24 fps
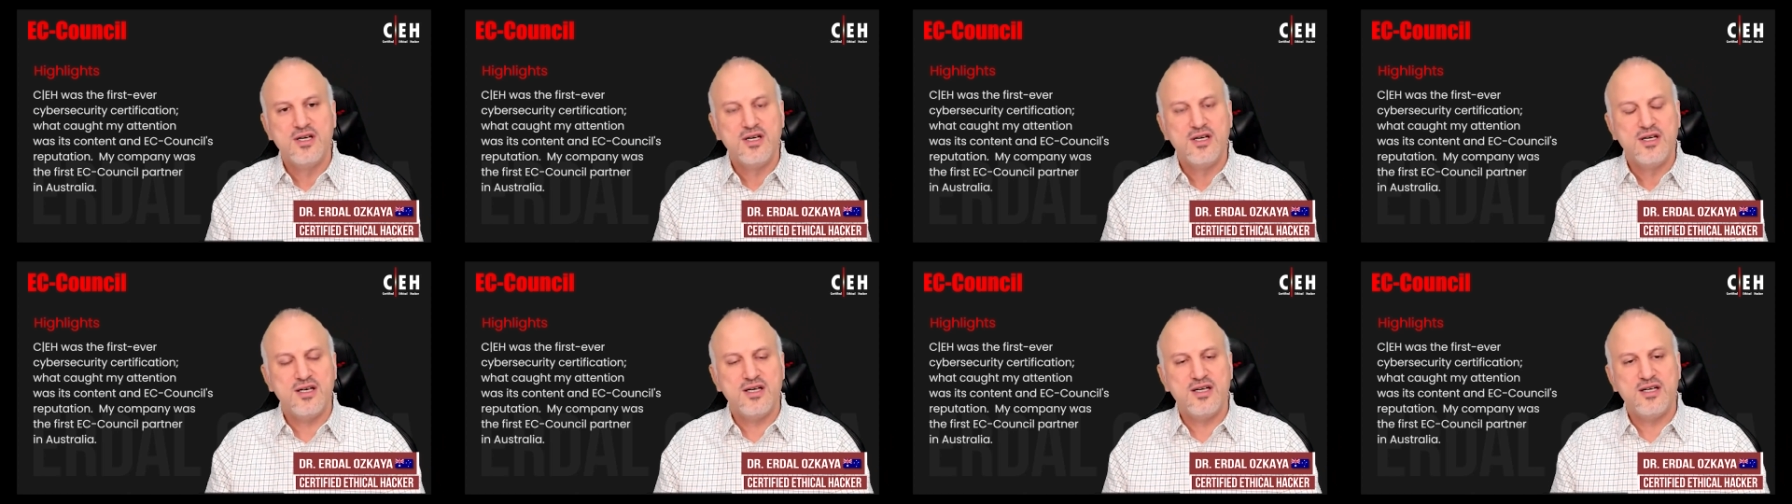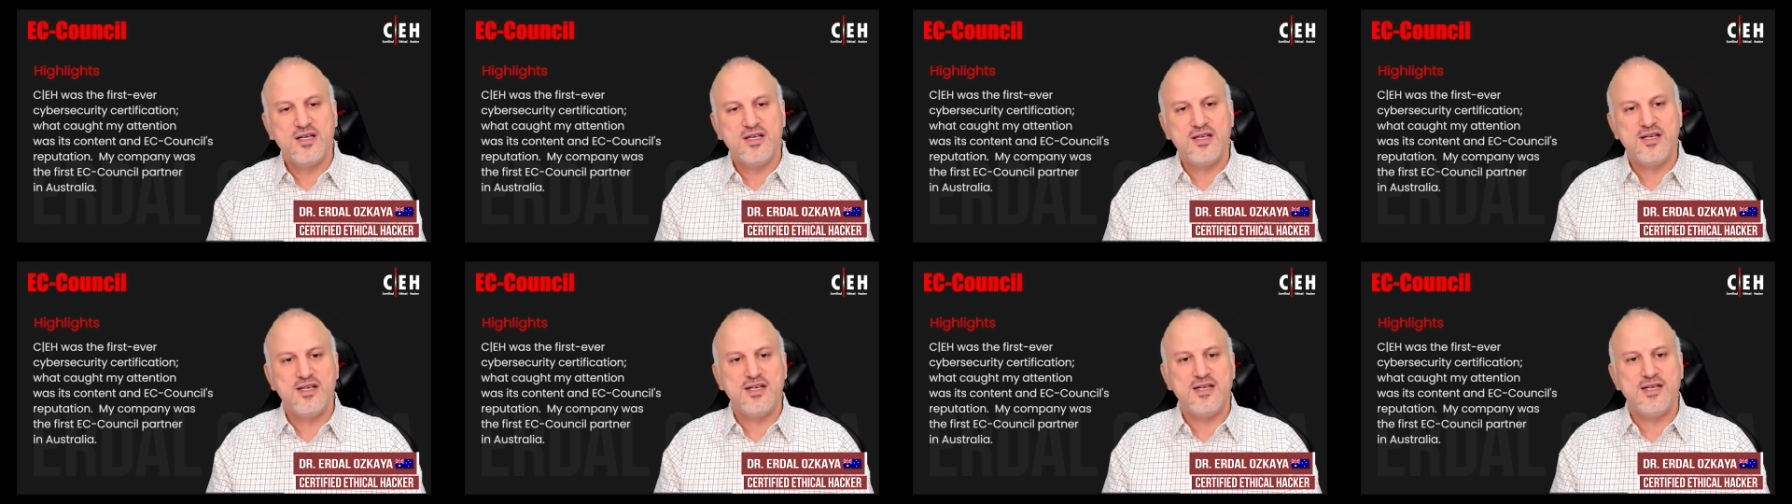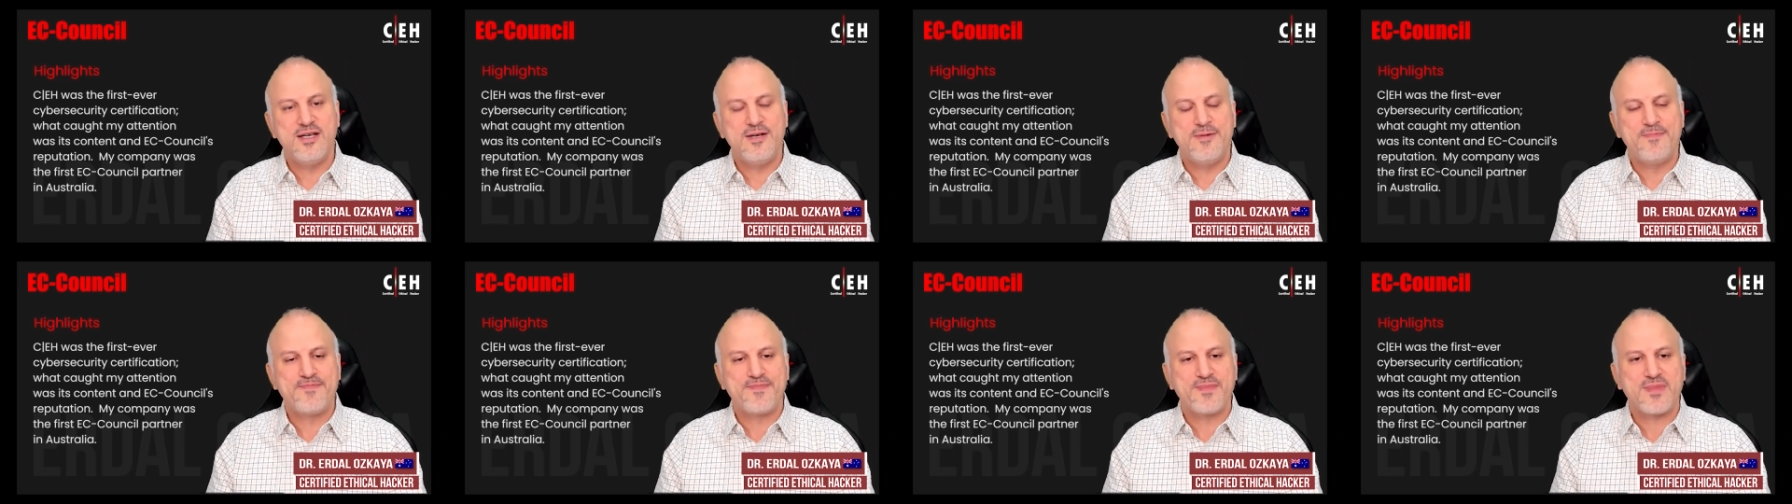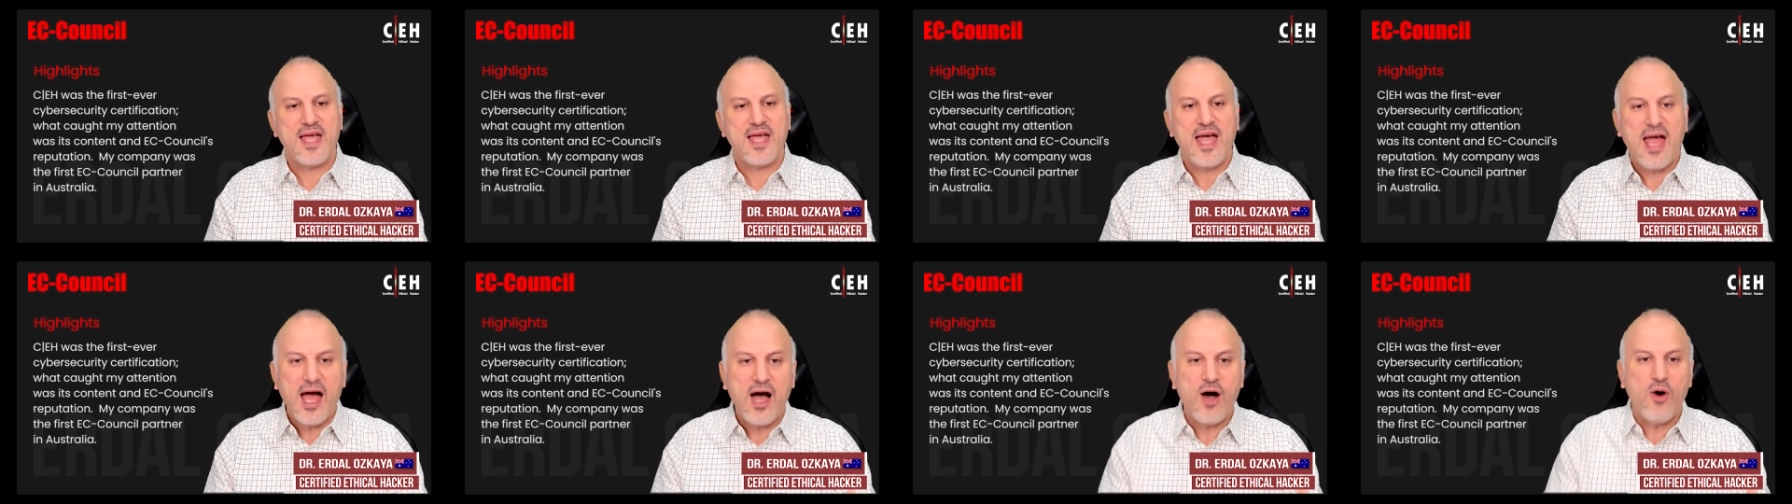uh,
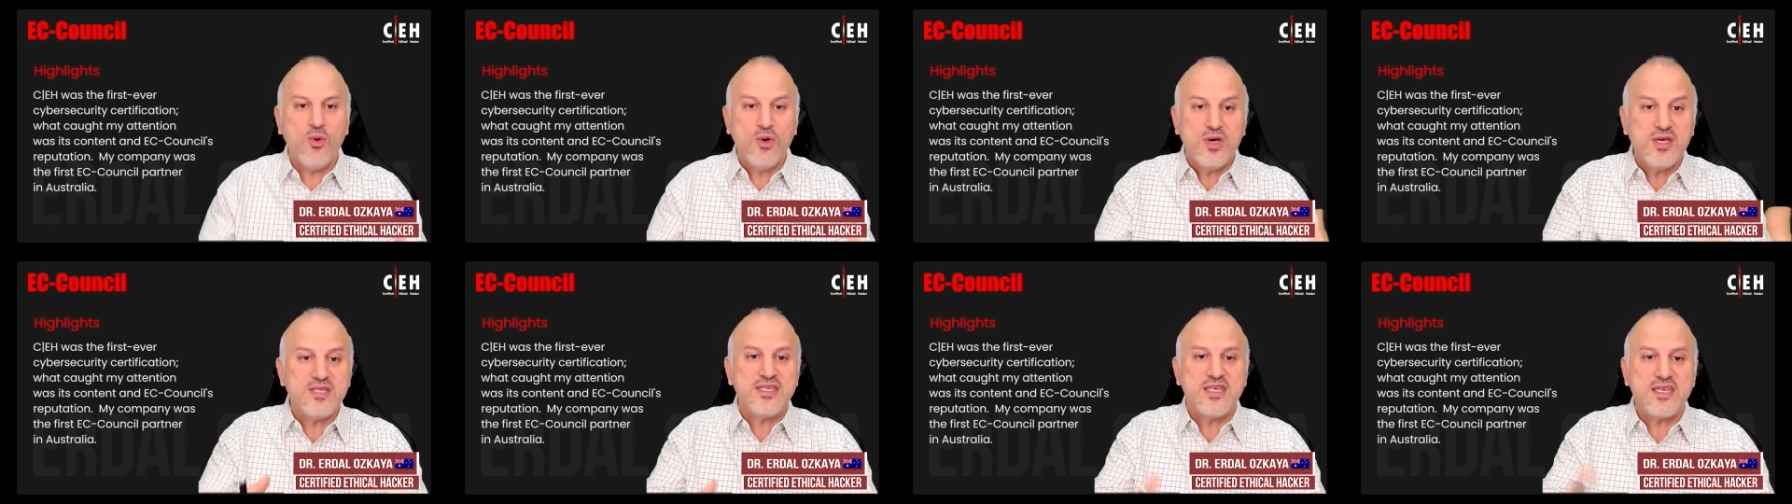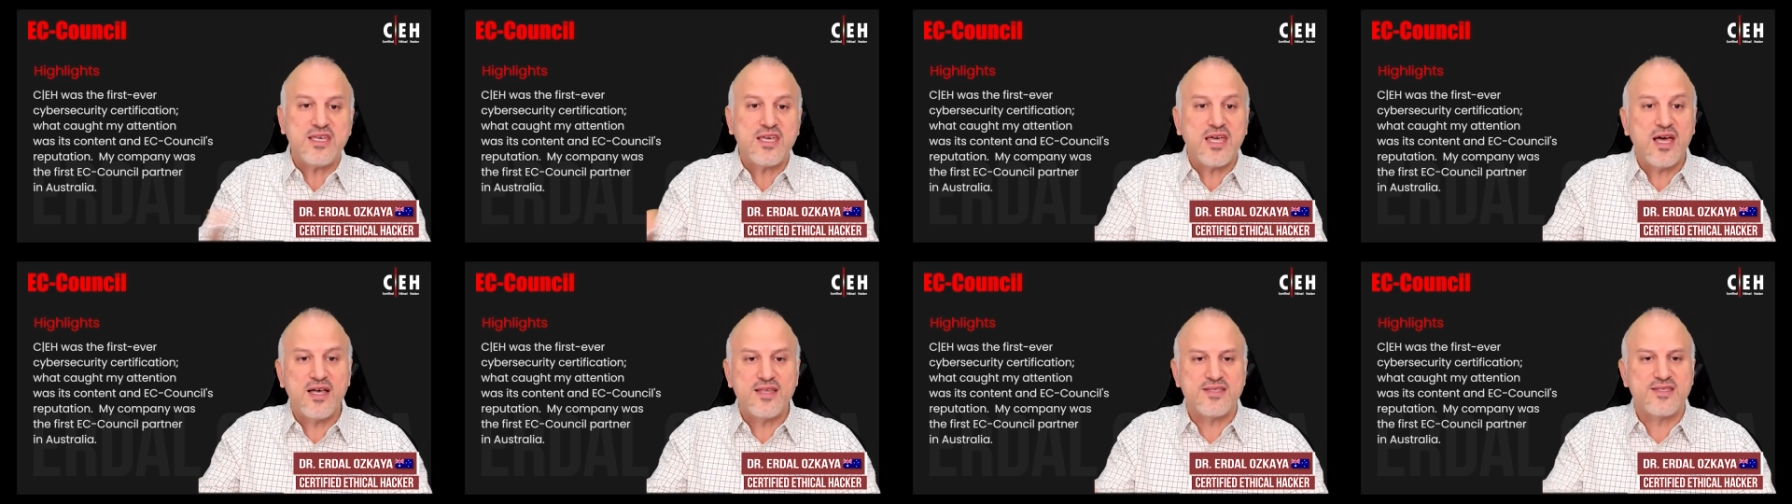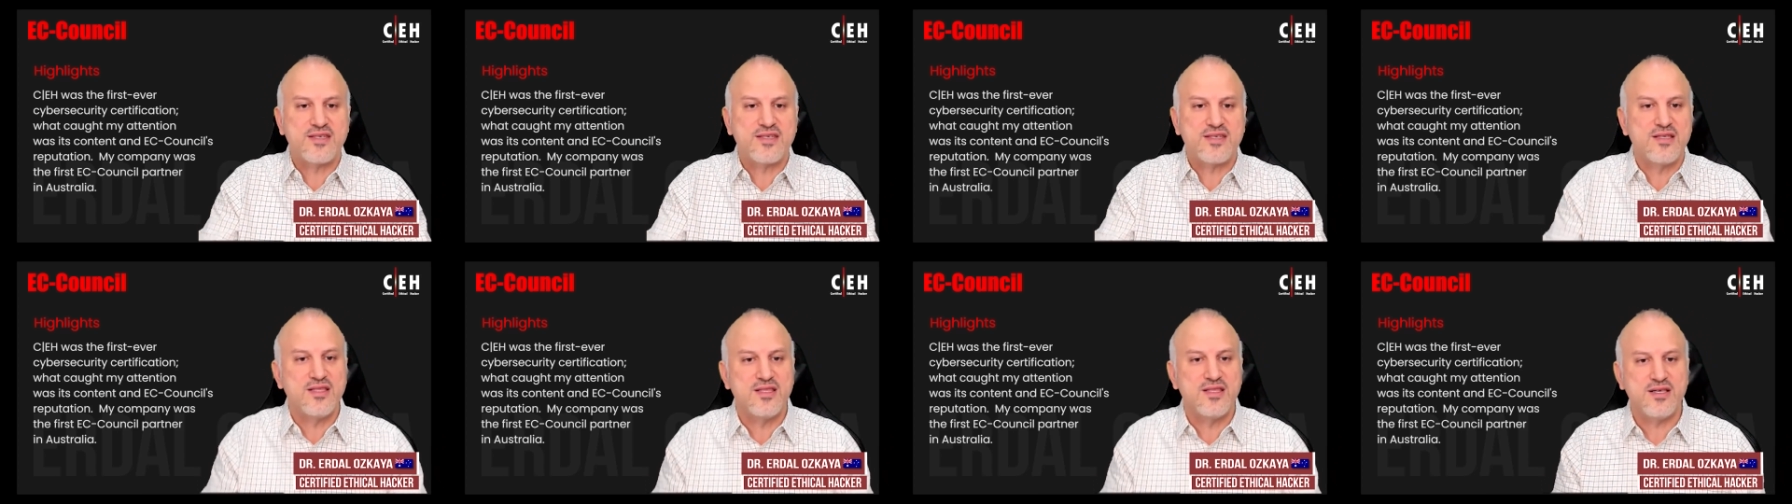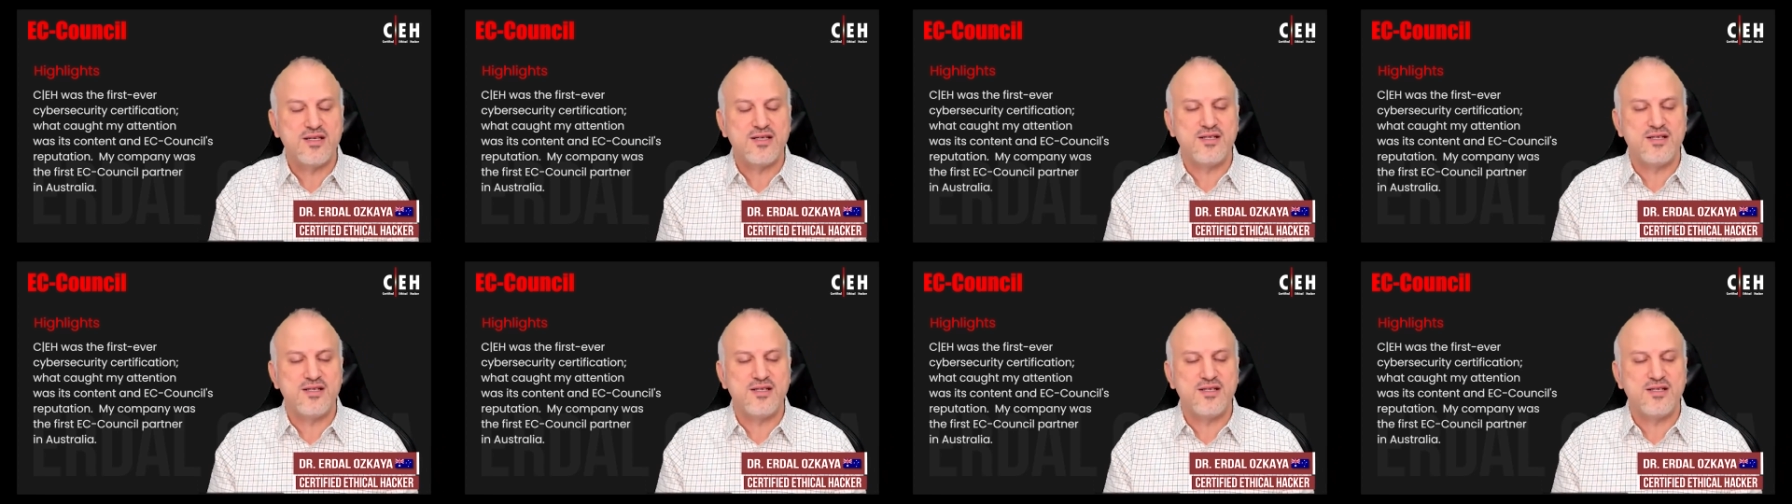how EC Council